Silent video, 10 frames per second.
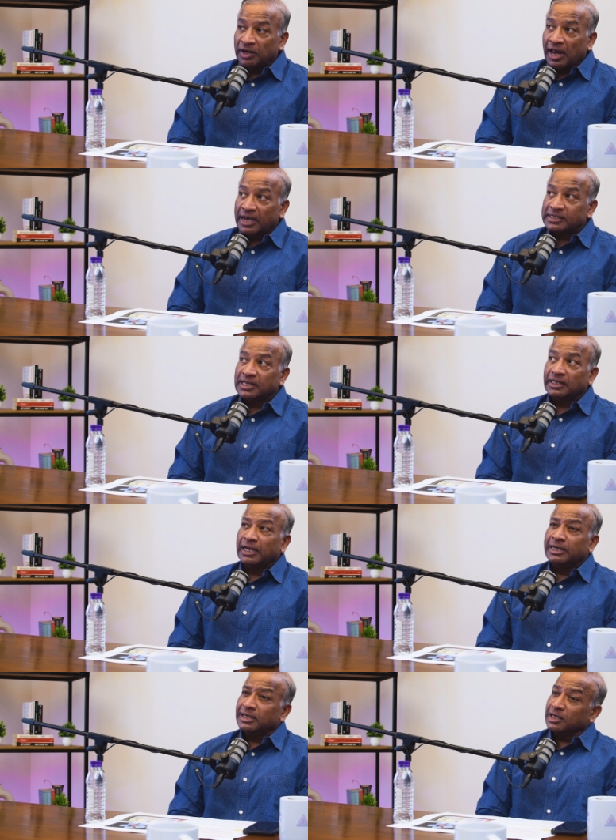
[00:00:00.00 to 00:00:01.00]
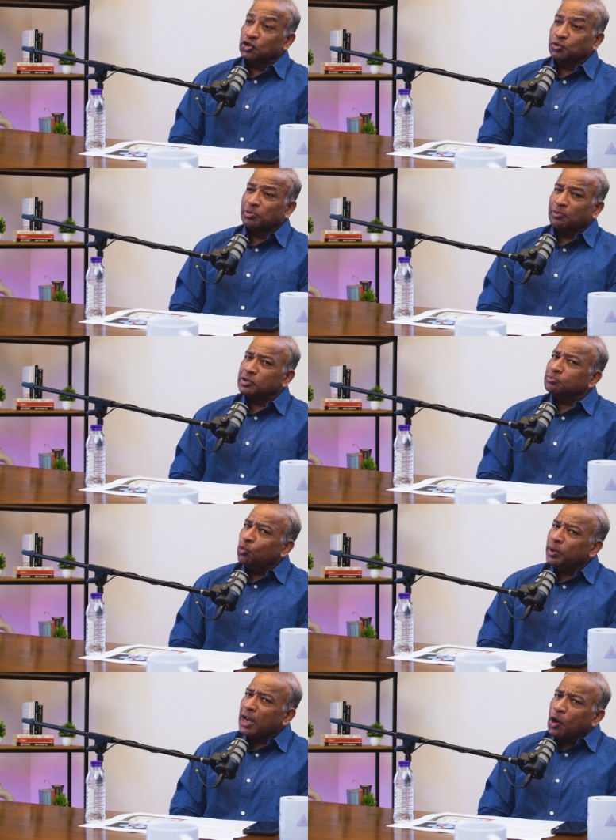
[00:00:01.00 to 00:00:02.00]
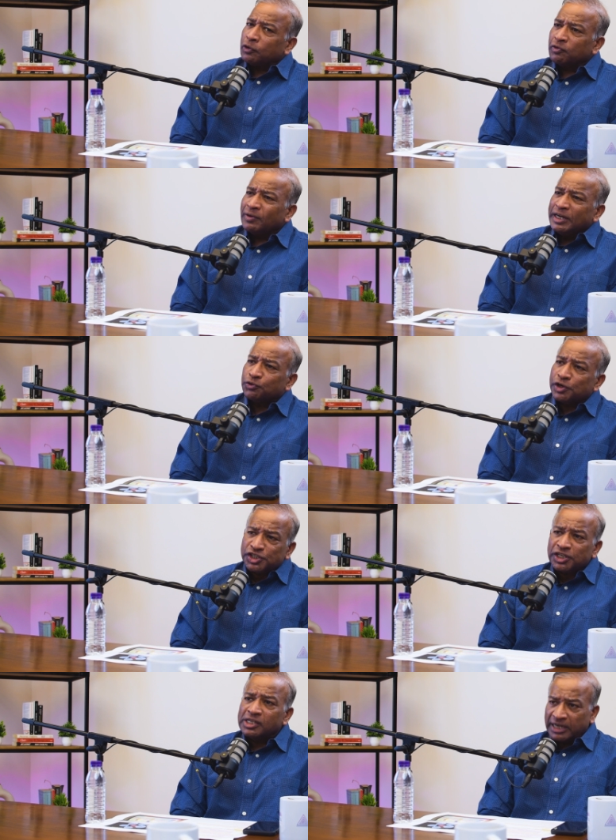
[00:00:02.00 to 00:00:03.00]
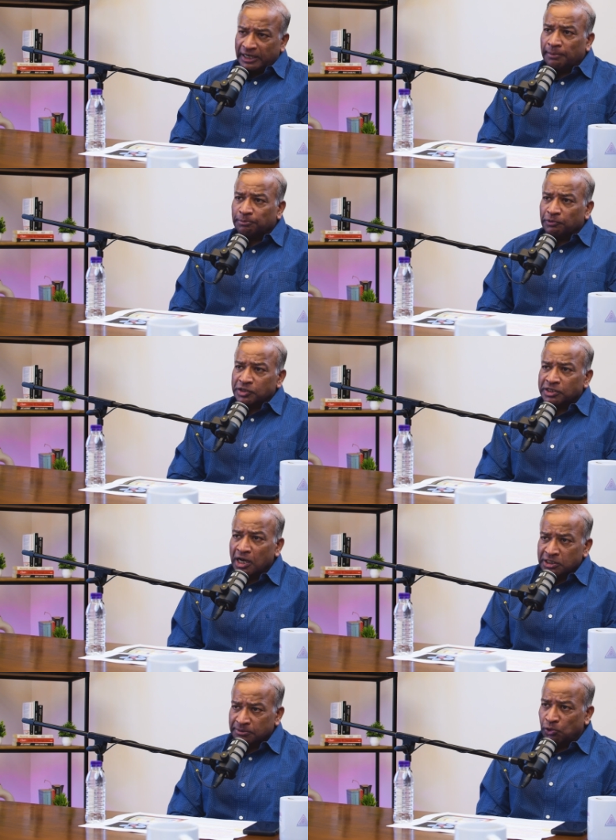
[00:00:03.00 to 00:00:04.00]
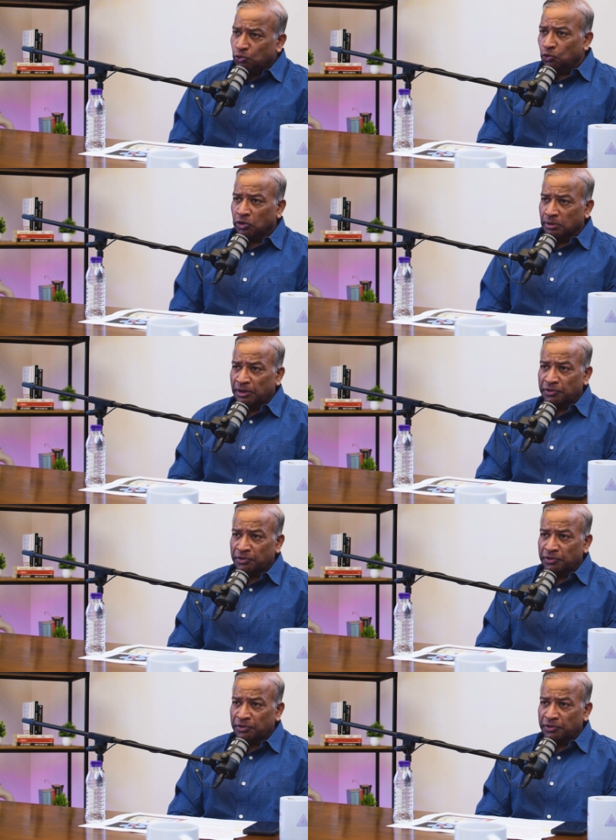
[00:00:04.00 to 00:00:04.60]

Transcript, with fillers: they realized that the Indian consumer was moving out of a very traditional setup of a sas hmm. bahu or a hmm.